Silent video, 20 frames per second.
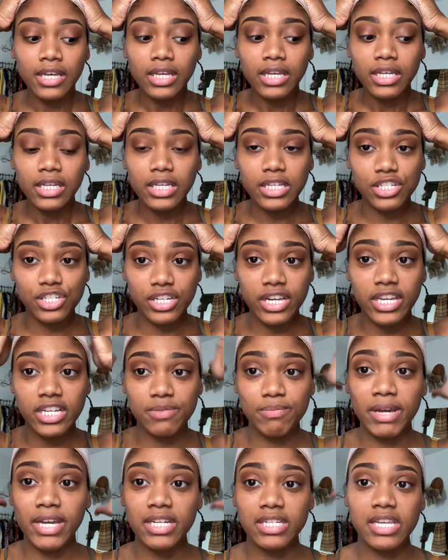it's changed
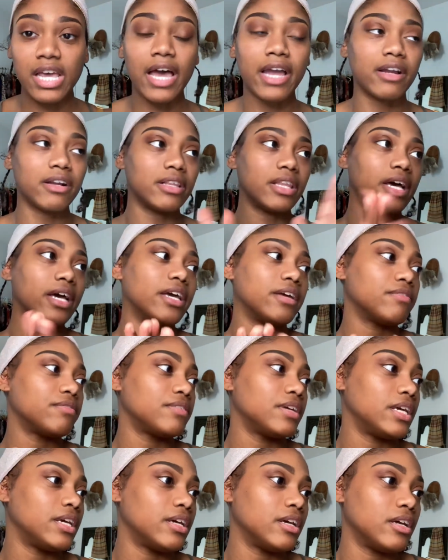my entire life
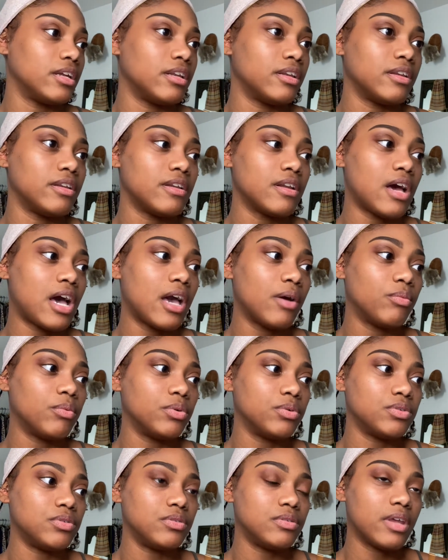and I will
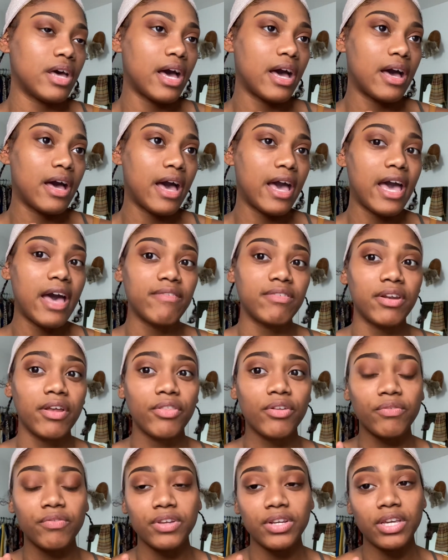I have another
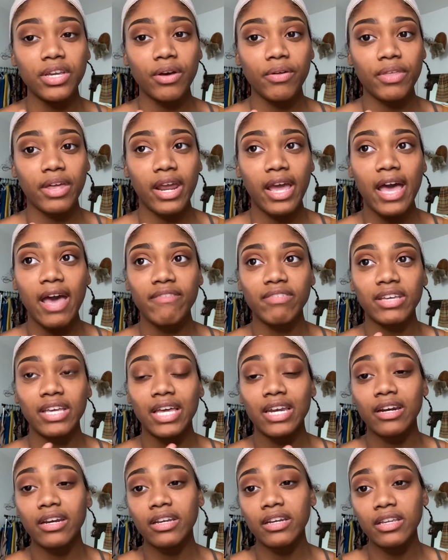video that I haven't
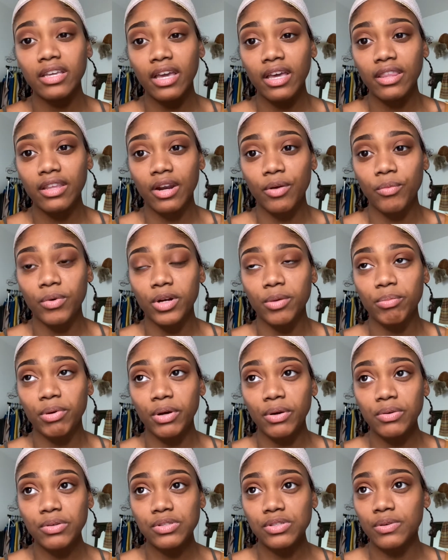edited yet that I want to
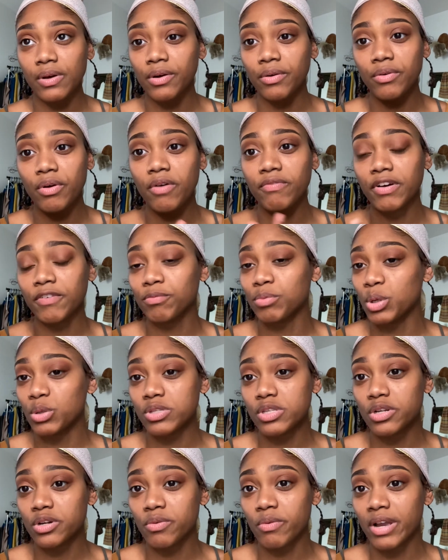post. So I don't know if I've
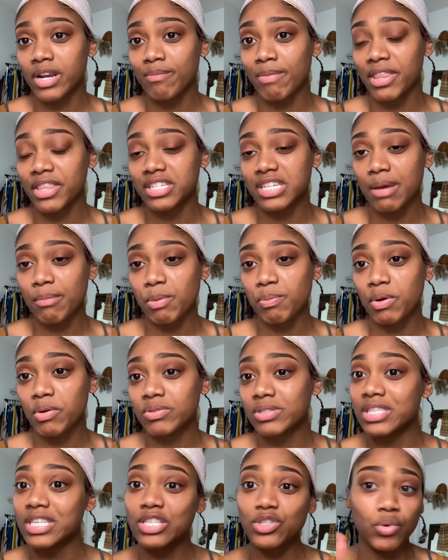posted already by the time I post
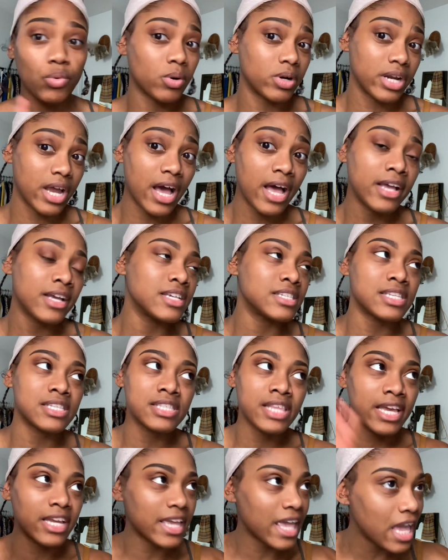this or not because it's
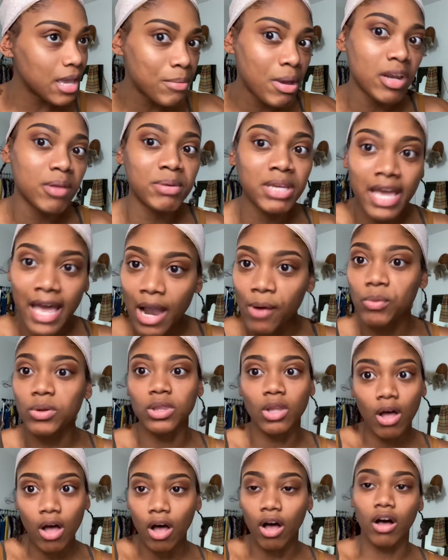like came out to be an hour
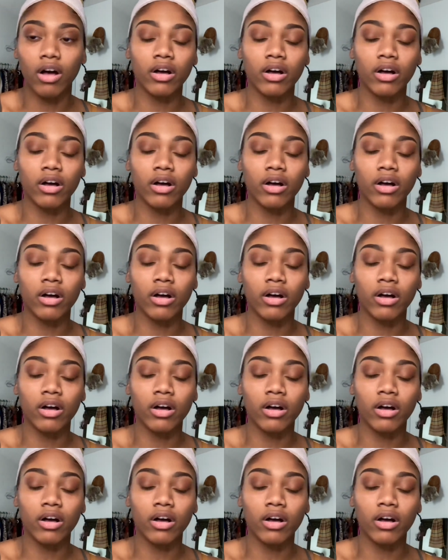long.